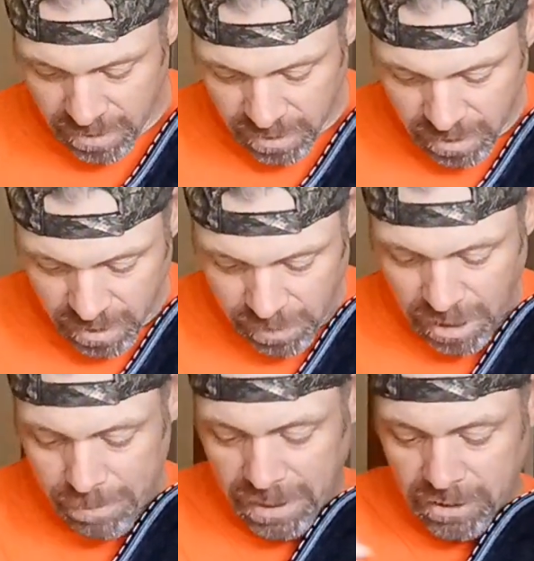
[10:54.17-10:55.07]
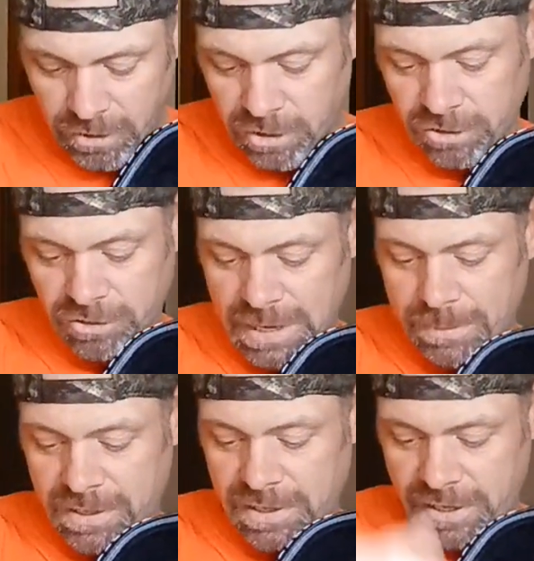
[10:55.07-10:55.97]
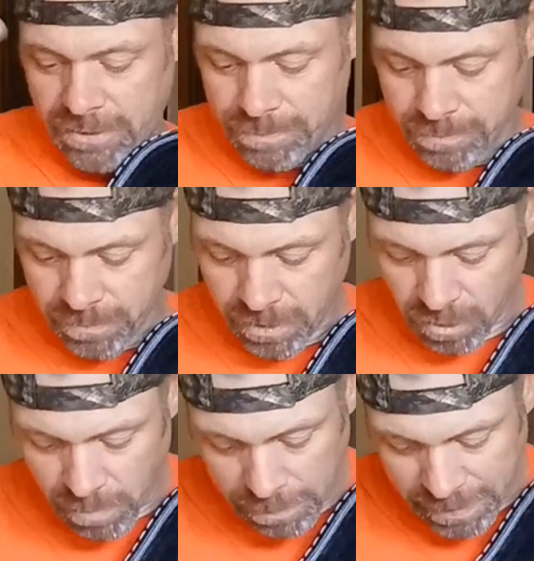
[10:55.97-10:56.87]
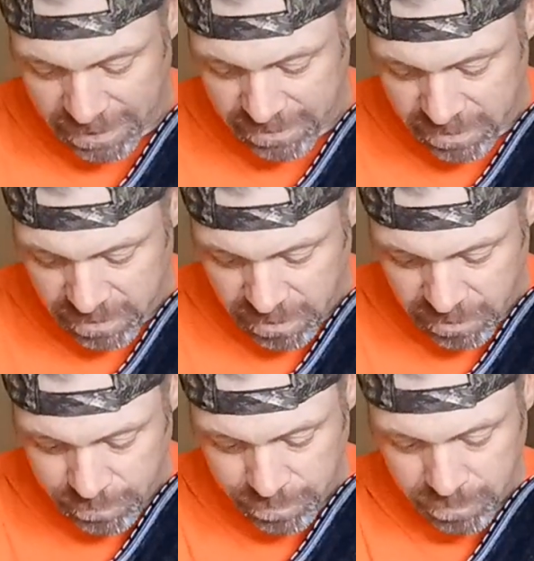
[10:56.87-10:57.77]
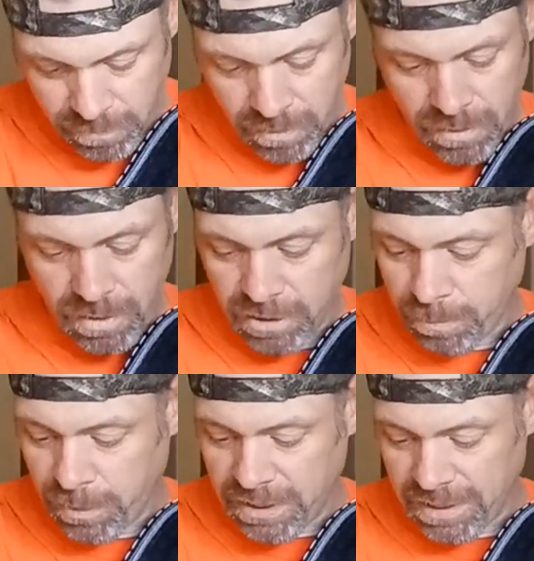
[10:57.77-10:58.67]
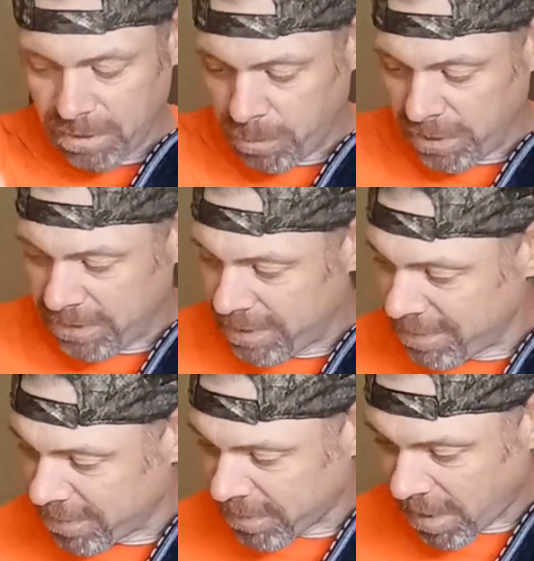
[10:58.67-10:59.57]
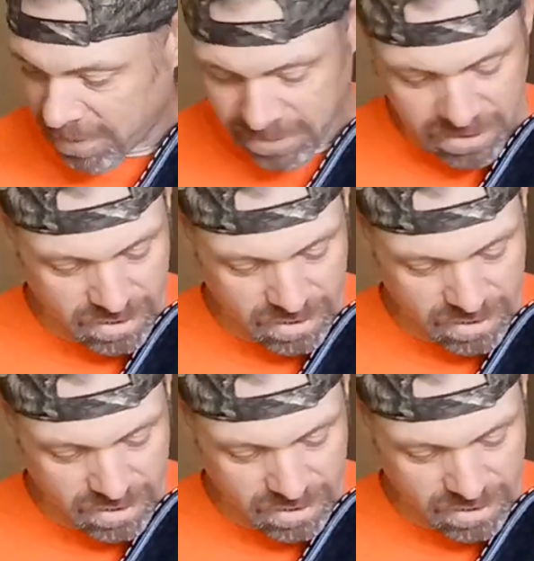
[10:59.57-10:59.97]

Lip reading: I got my guitar strap in there. Throw my picks in there. It's a pretty decent sized